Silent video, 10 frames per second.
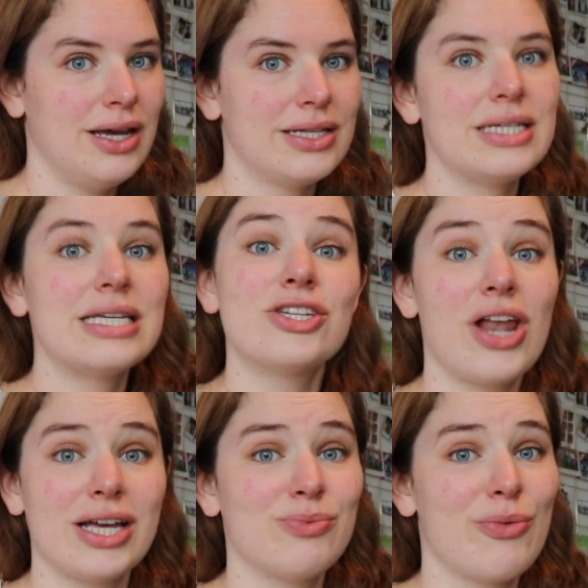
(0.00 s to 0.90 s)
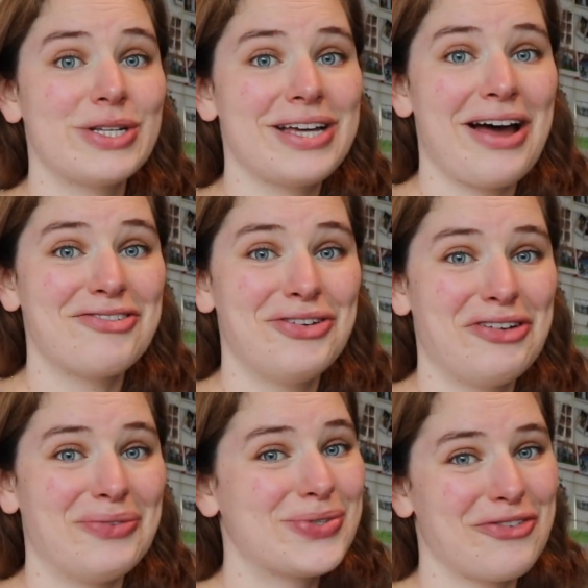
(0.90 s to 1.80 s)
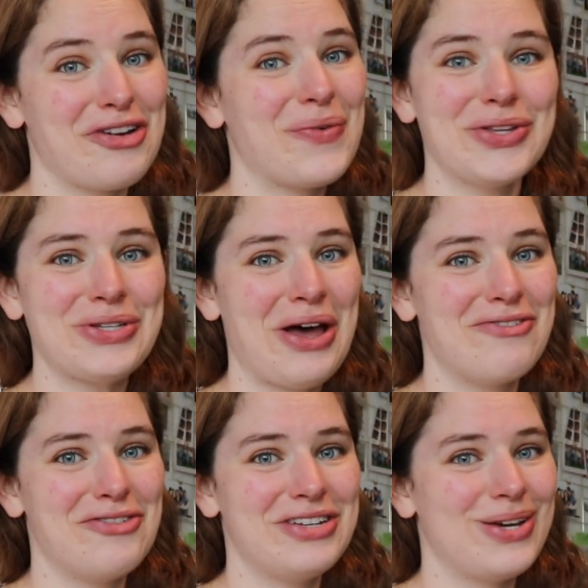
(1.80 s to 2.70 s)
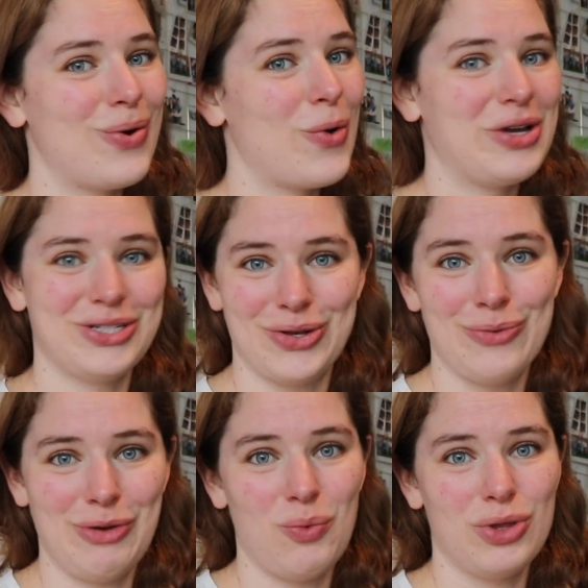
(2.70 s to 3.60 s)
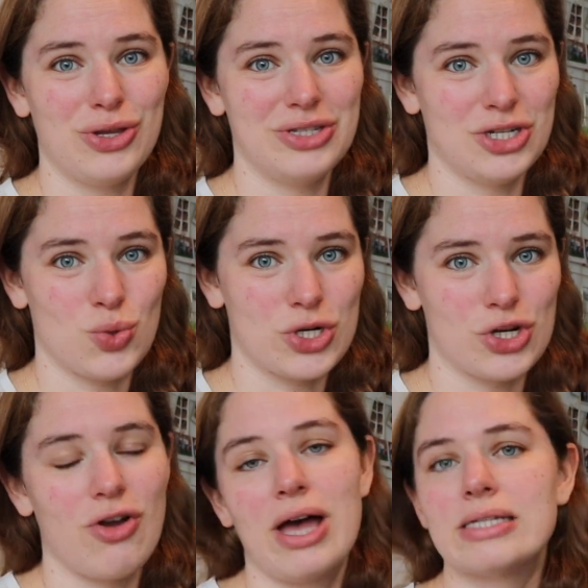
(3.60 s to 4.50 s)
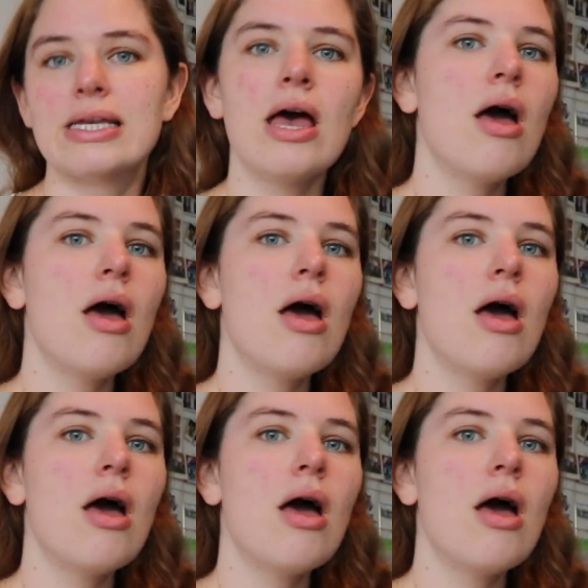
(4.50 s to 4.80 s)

this is the last moment I have to film, so if you want to have a video, it's gonna be with the dishwasher as